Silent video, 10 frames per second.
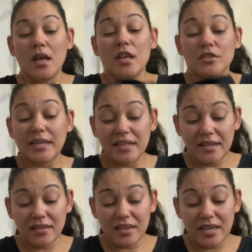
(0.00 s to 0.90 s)
So I did
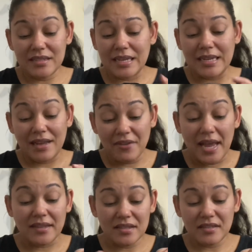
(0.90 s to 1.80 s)
get this and I've
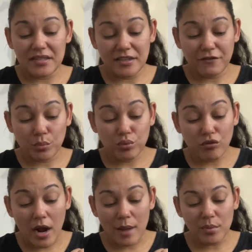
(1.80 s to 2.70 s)
had this listed for
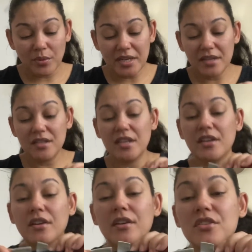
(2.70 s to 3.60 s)
probably a
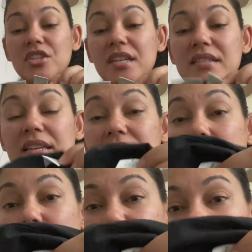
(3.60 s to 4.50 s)
year. She is a
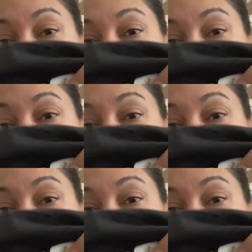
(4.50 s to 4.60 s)
Zenergy